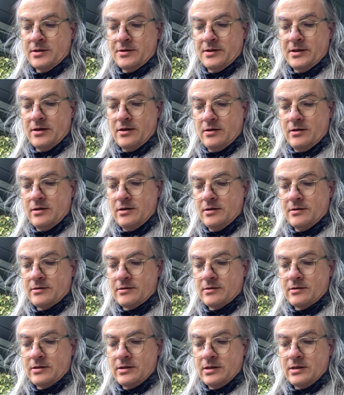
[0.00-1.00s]
the Earth.
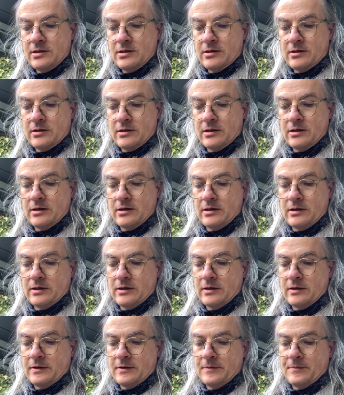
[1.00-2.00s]

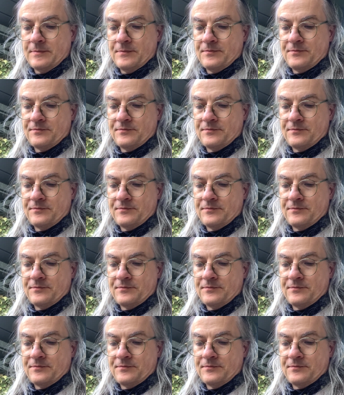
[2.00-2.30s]
Um,